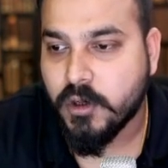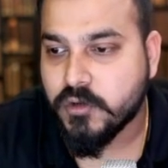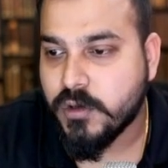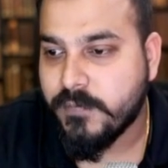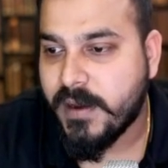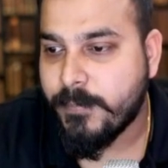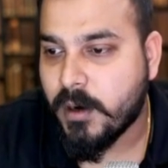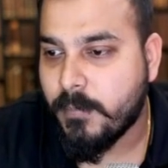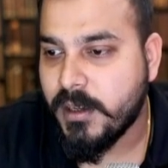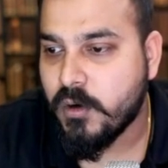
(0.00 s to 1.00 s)
So if I
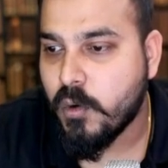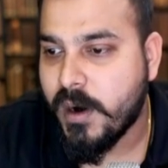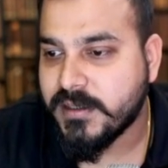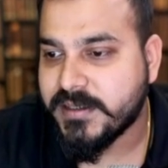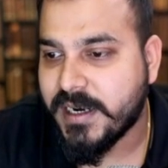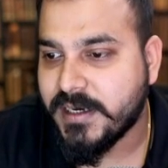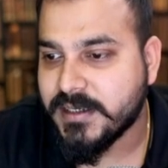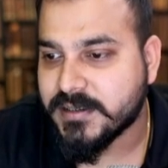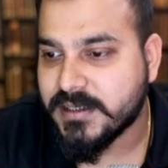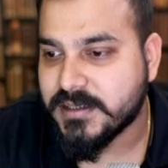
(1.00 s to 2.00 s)
probably go and select
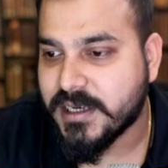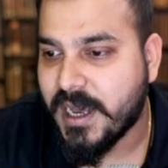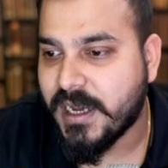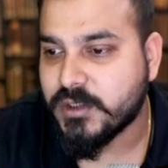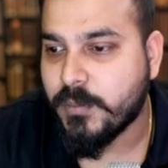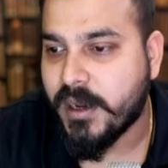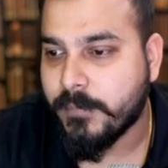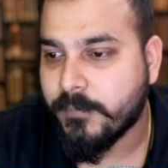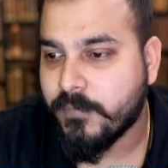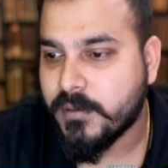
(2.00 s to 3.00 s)
this last
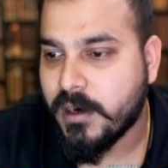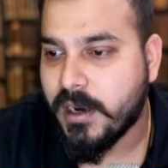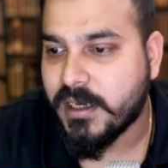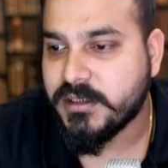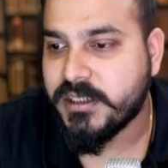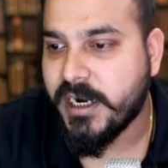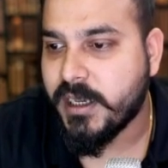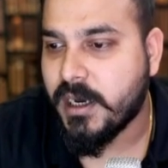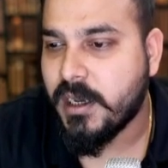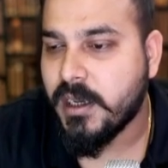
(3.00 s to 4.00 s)
one, last
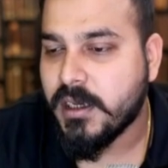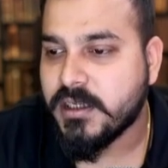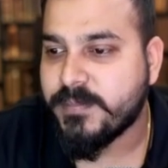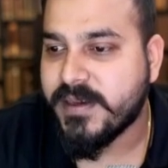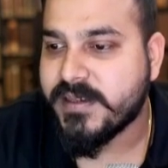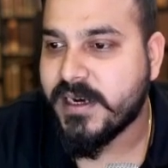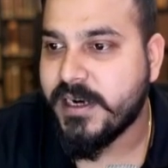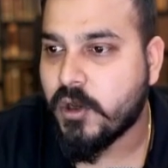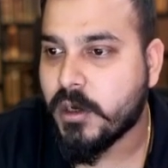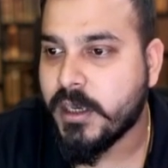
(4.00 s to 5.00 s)
data is basically
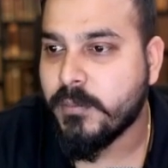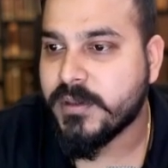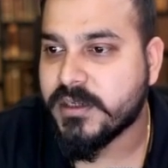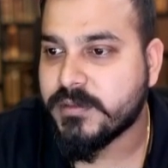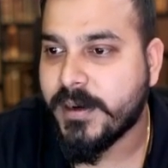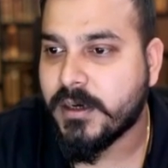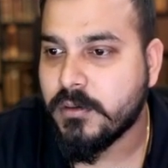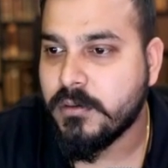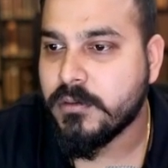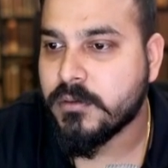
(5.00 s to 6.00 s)
talking with respect
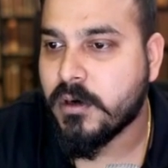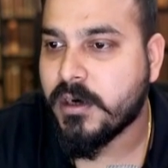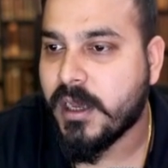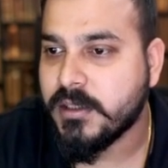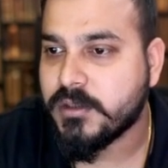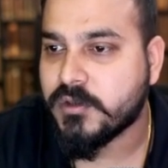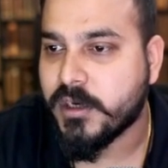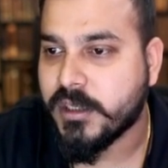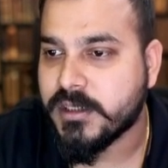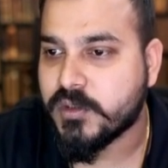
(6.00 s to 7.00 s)
to, not last,
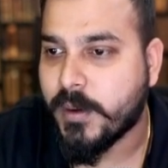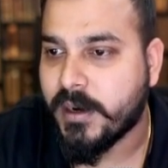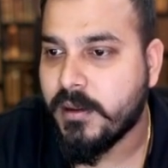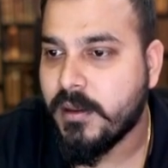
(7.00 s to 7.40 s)
sorry, this one,